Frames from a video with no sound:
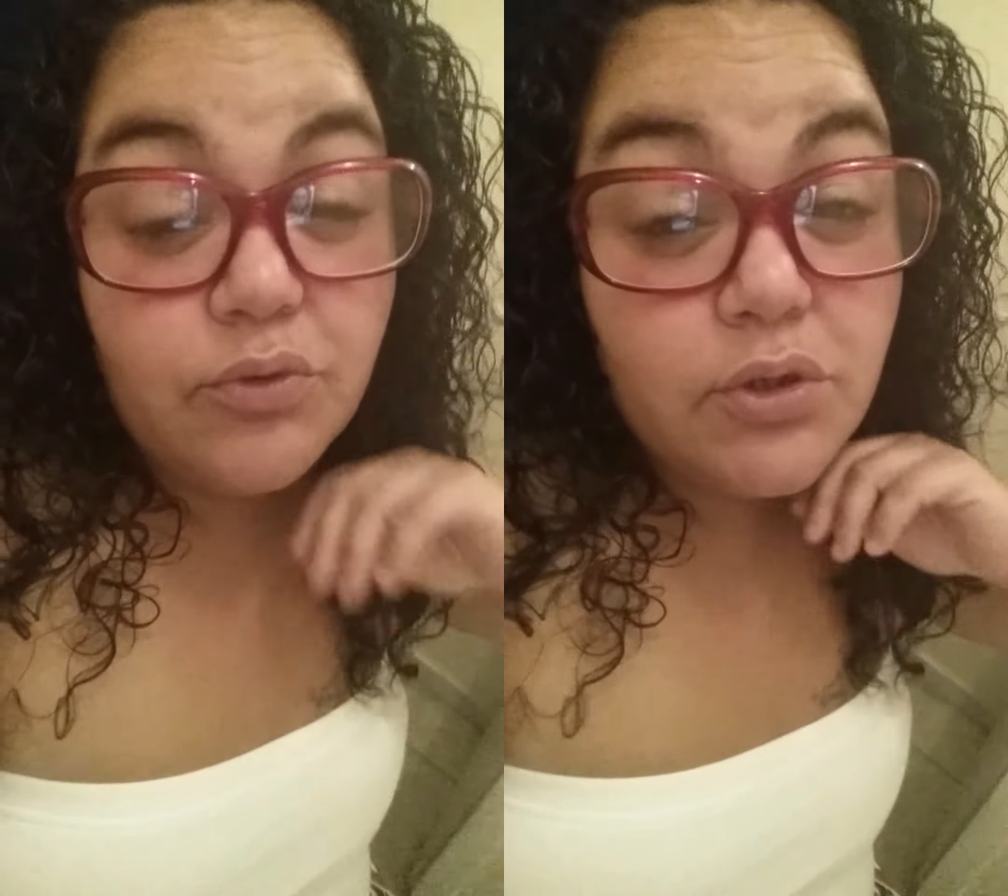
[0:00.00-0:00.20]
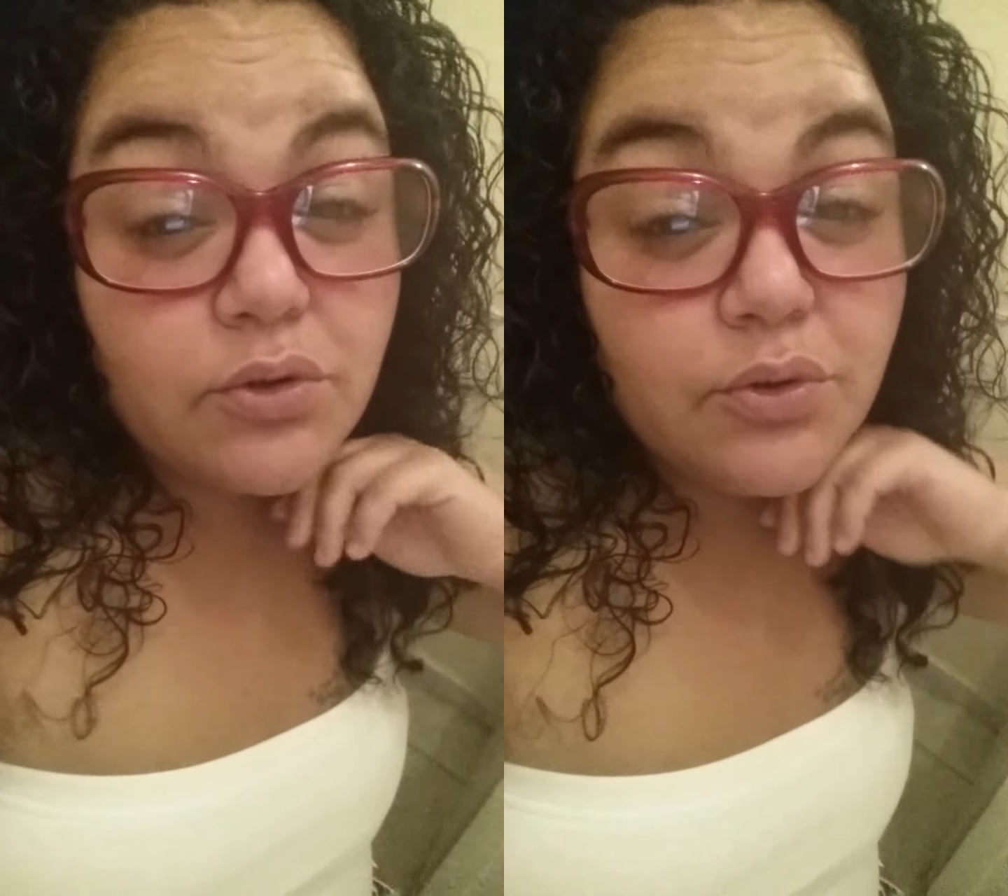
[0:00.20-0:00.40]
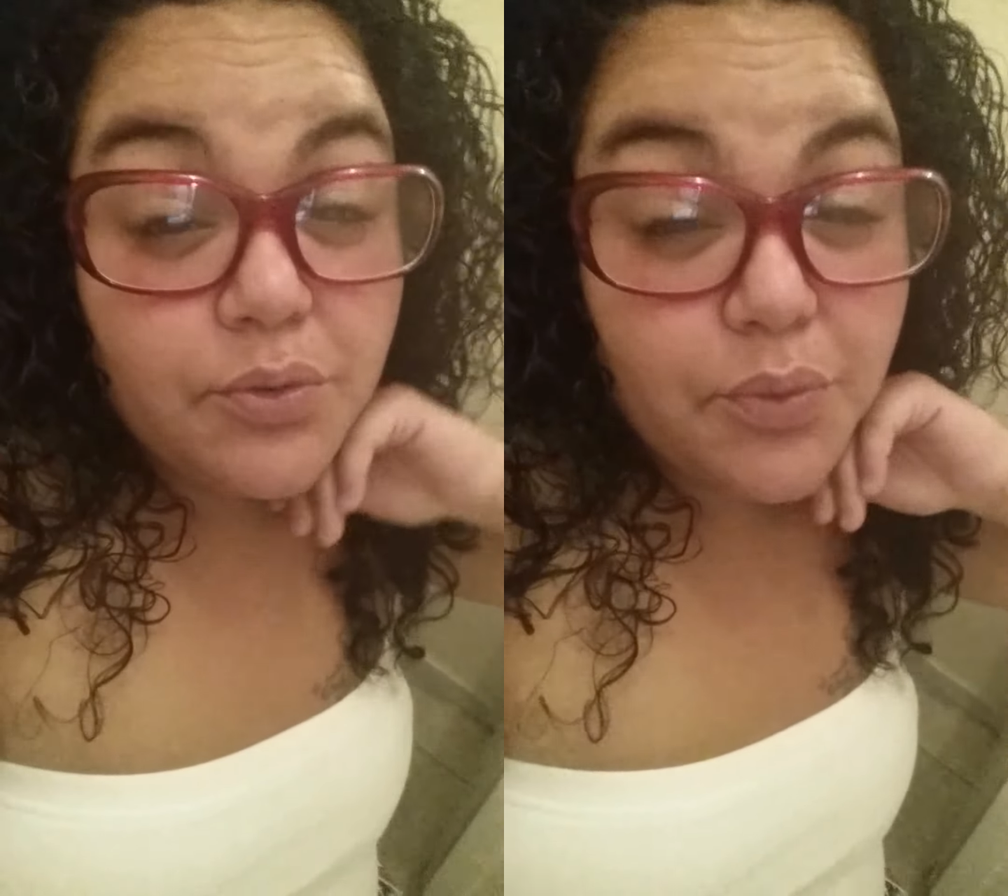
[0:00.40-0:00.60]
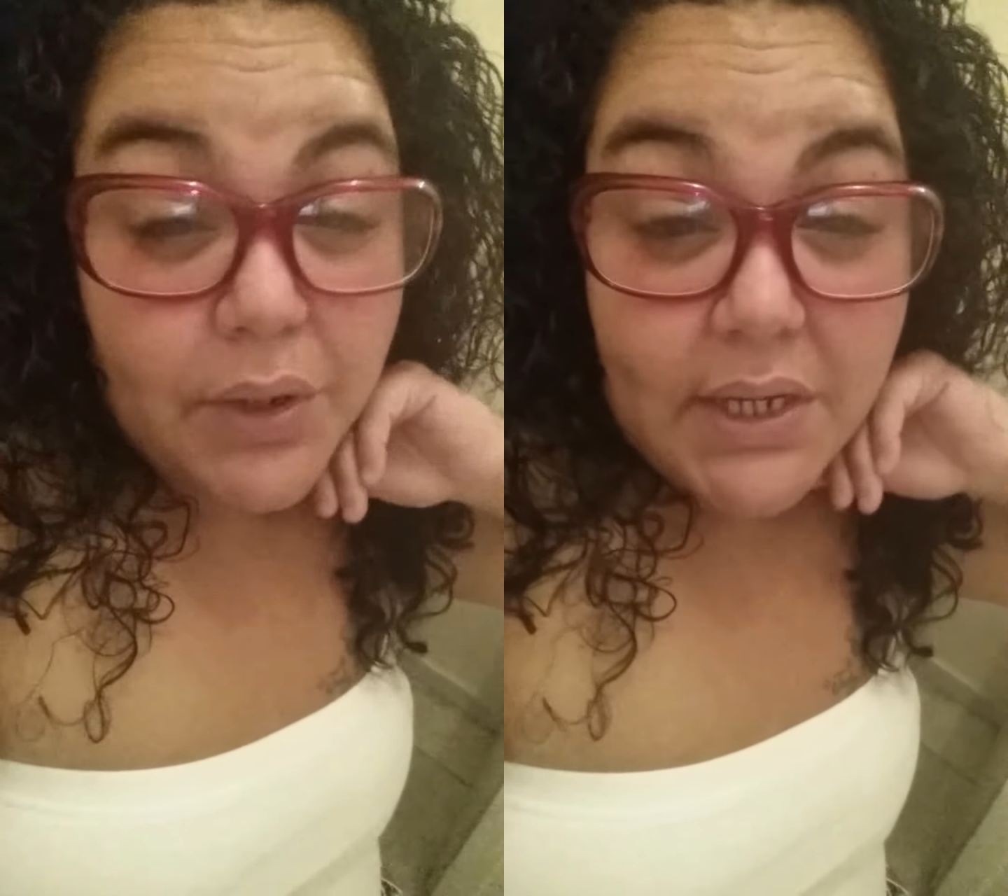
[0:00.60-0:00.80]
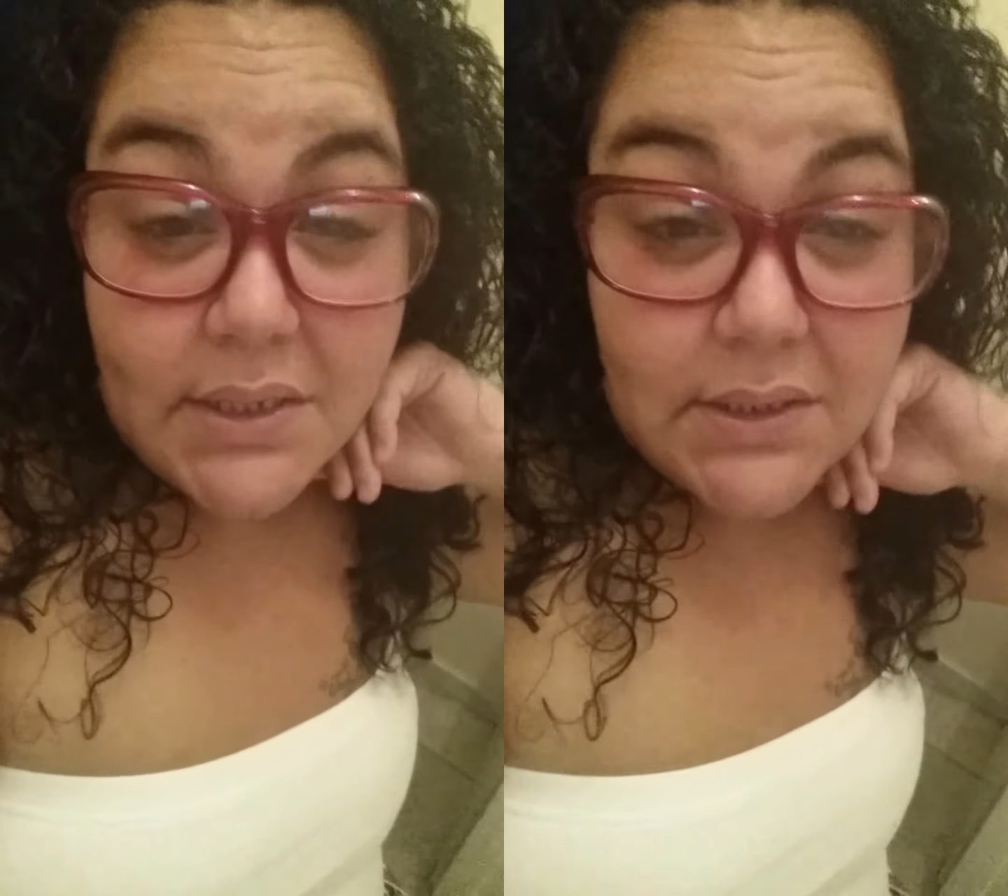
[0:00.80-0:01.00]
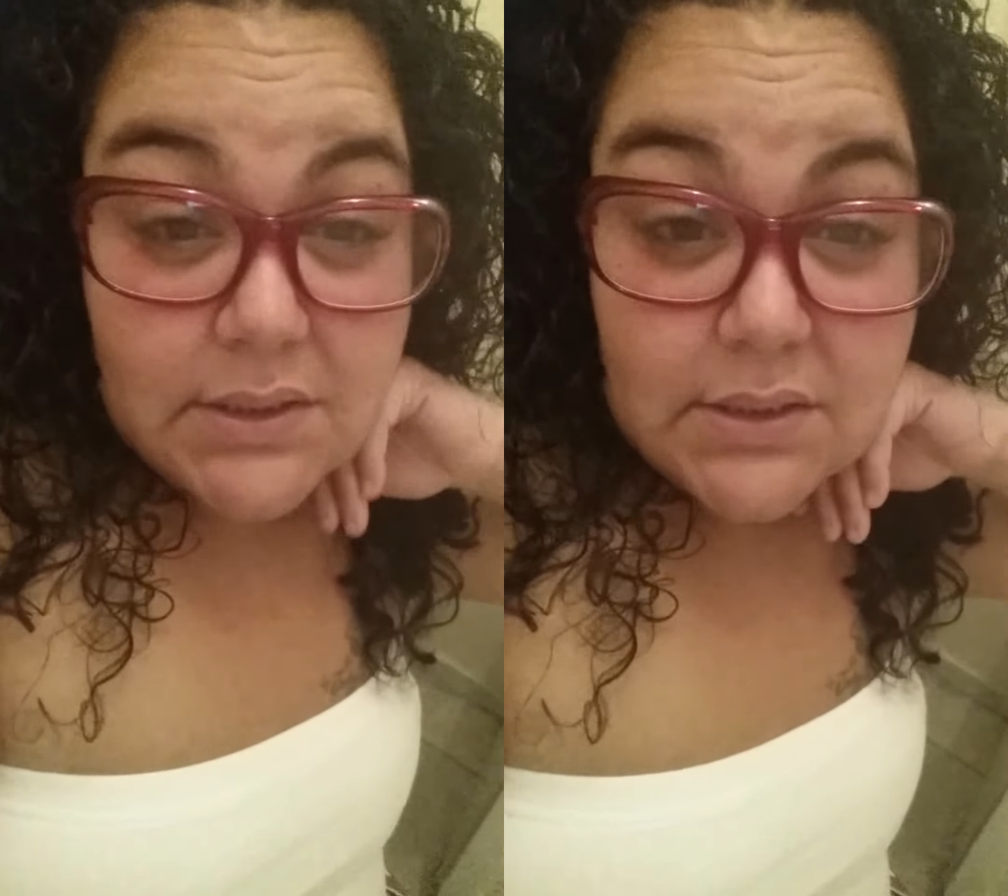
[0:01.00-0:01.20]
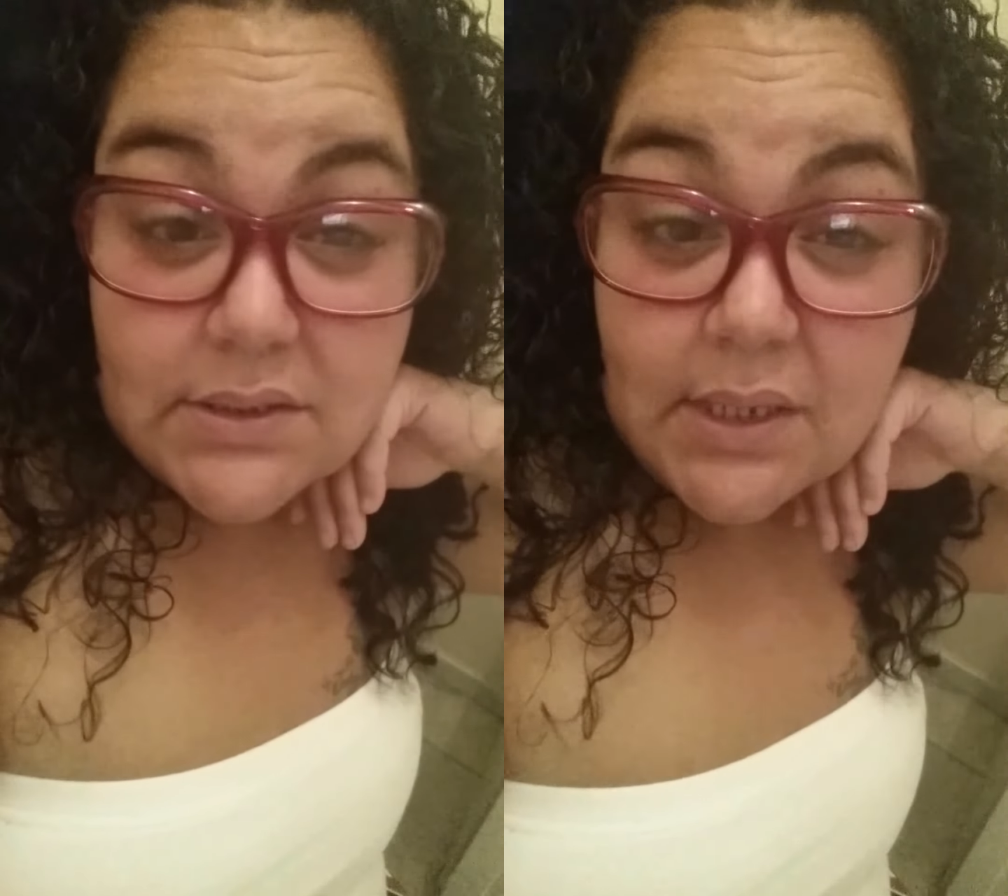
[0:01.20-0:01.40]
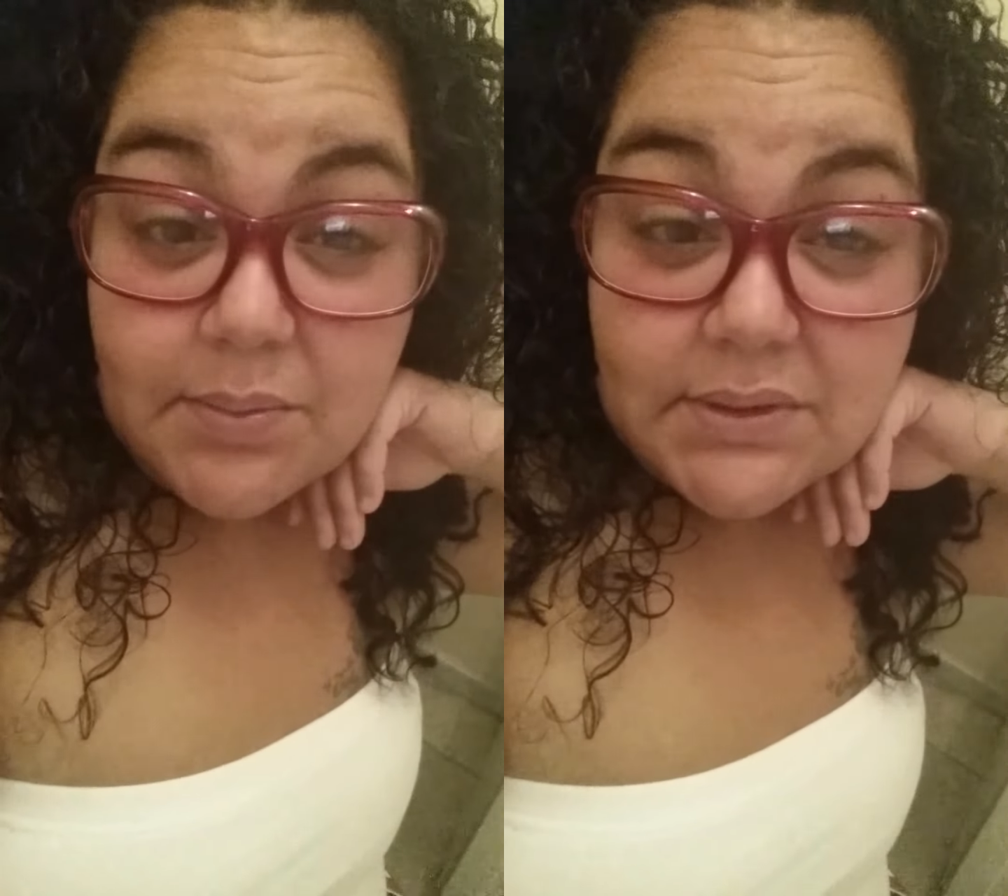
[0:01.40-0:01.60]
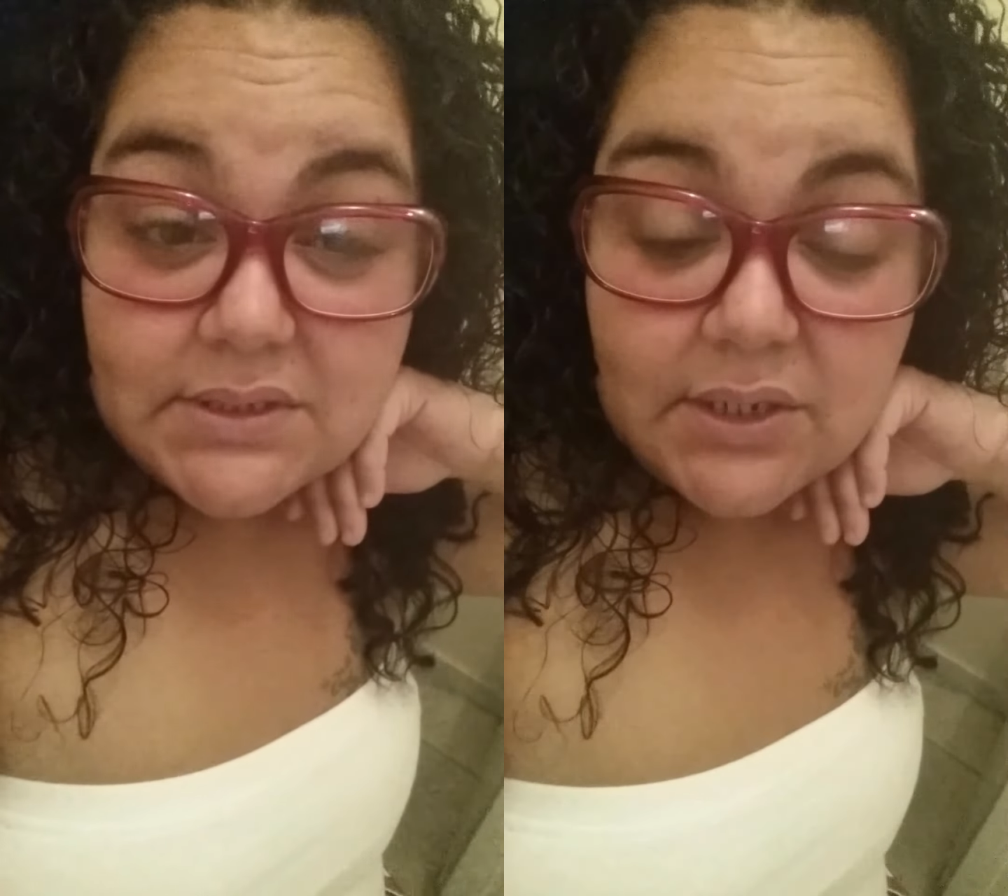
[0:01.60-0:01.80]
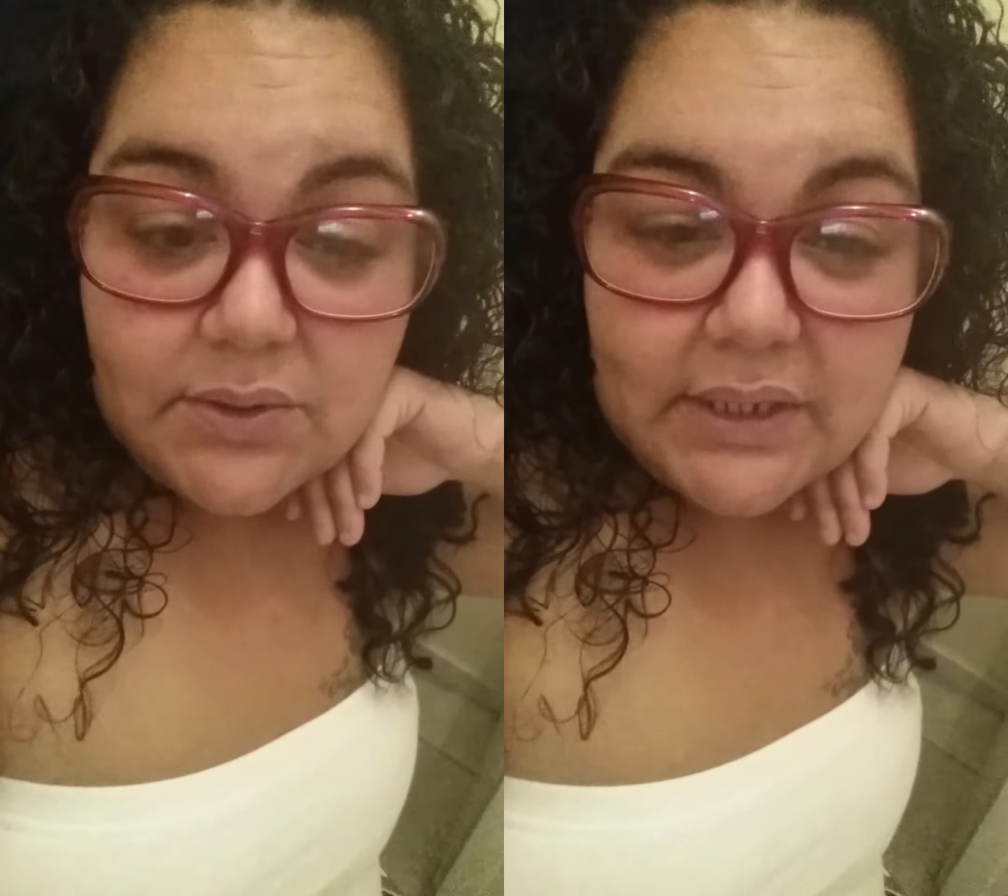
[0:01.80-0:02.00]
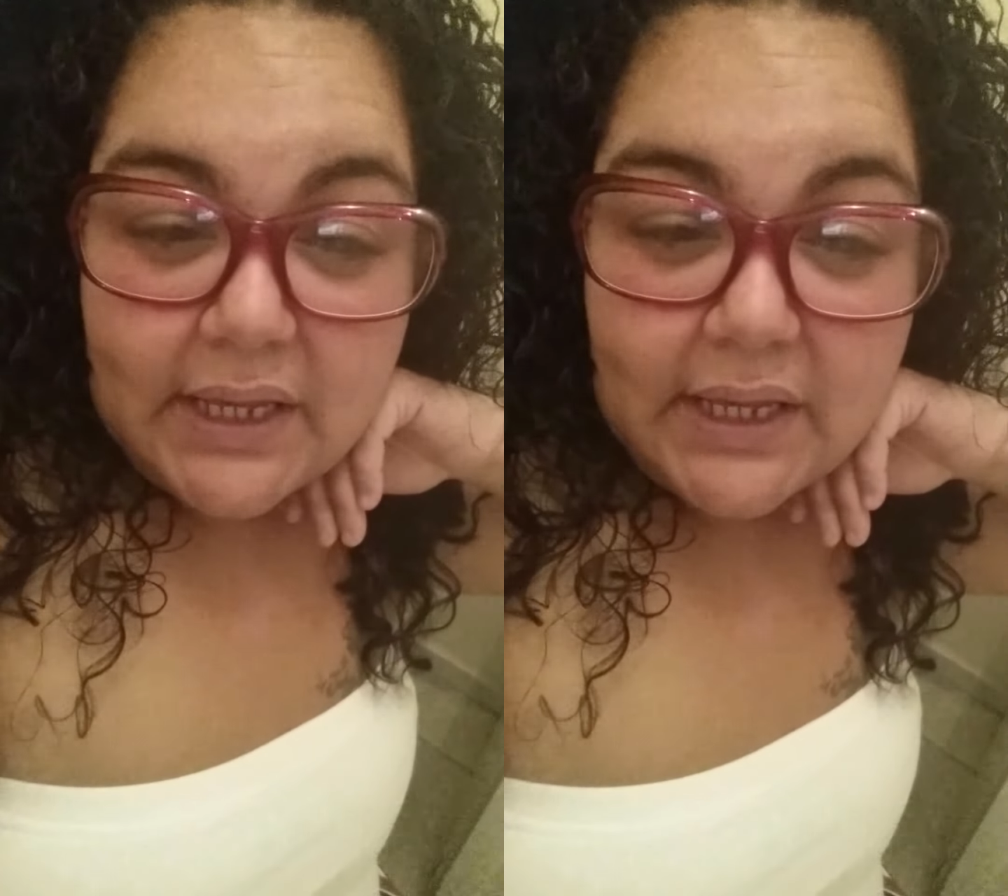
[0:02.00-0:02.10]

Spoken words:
real crazy since I've been single.